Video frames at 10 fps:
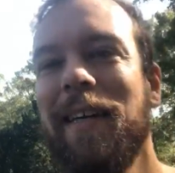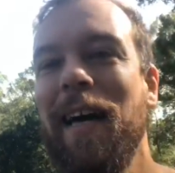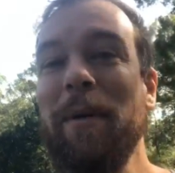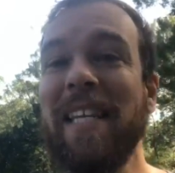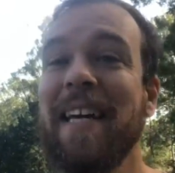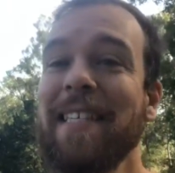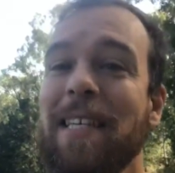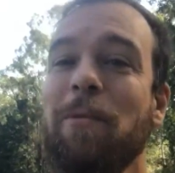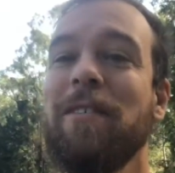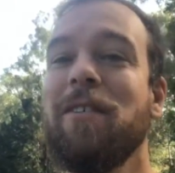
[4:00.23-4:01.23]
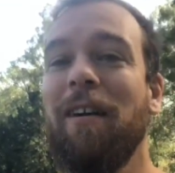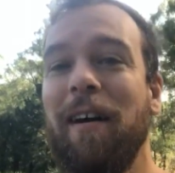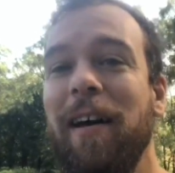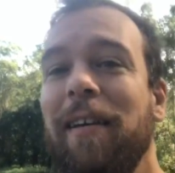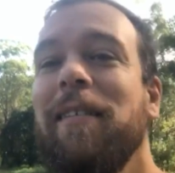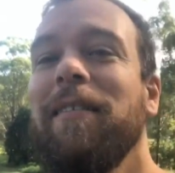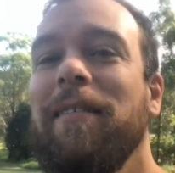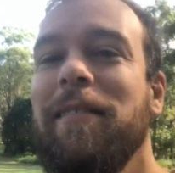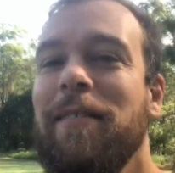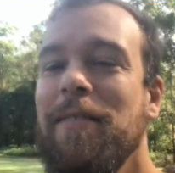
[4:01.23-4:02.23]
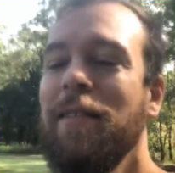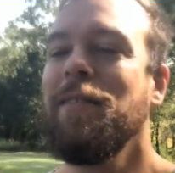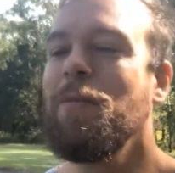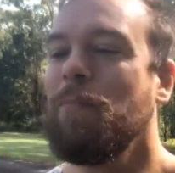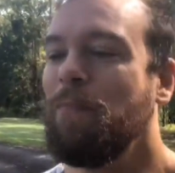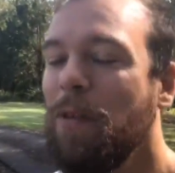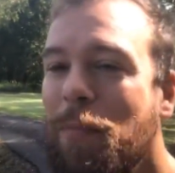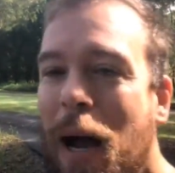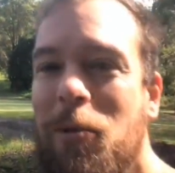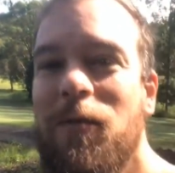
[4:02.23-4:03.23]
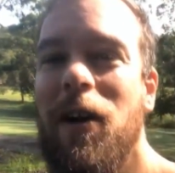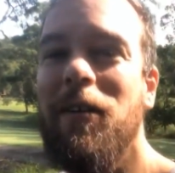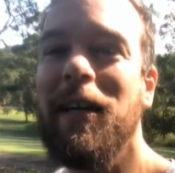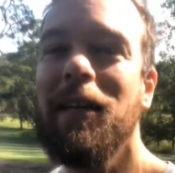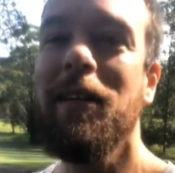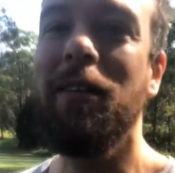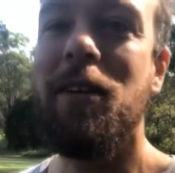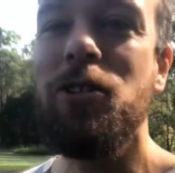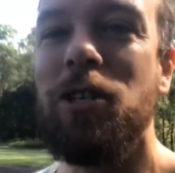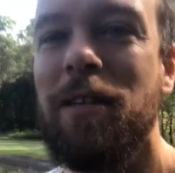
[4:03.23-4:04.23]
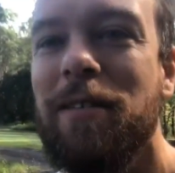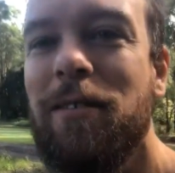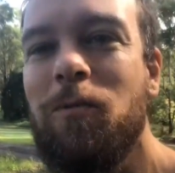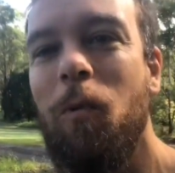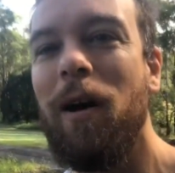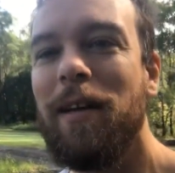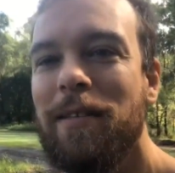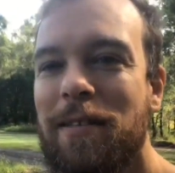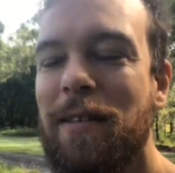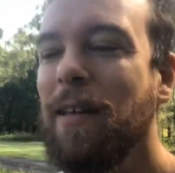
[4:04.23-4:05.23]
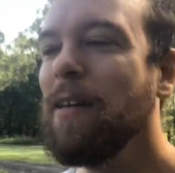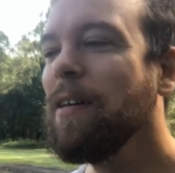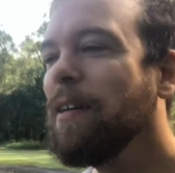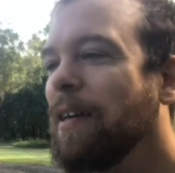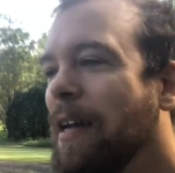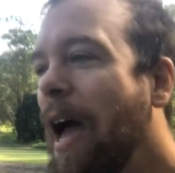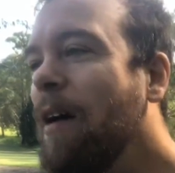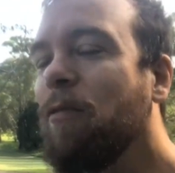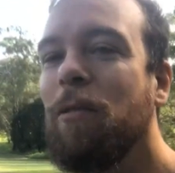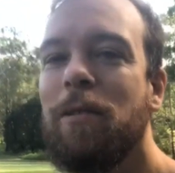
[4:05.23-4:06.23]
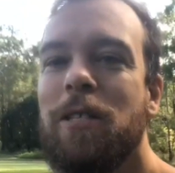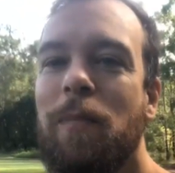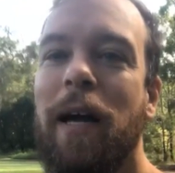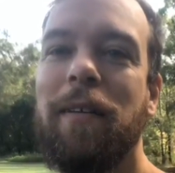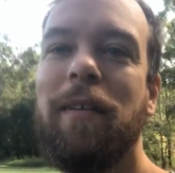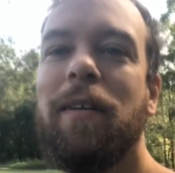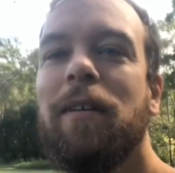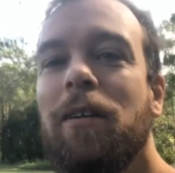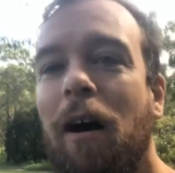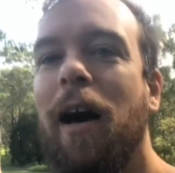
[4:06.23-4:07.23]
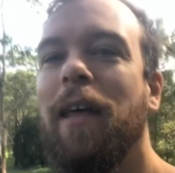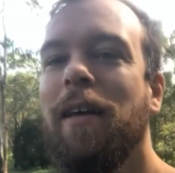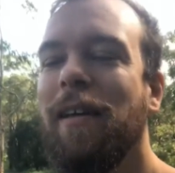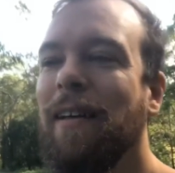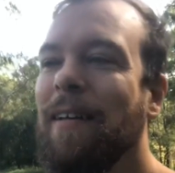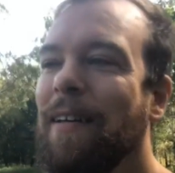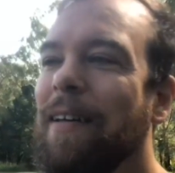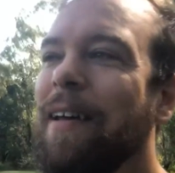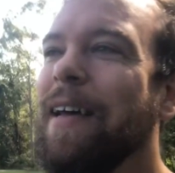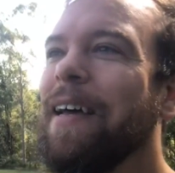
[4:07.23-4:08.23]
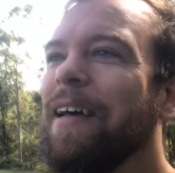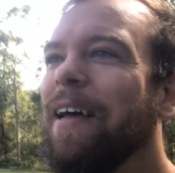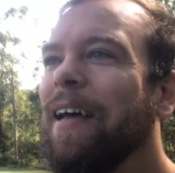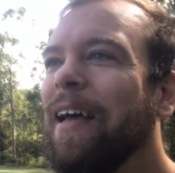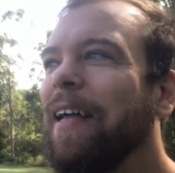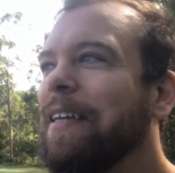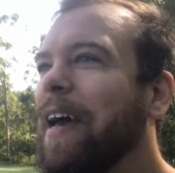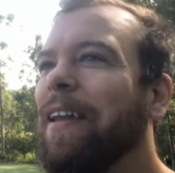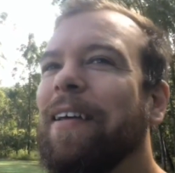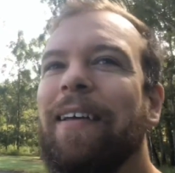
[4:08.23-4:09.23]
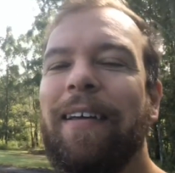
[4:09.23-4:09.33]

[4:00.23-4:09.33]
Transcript: I mean, yes, he was God. The Bible's very clear that Jesus was, in every respect, God. And yet,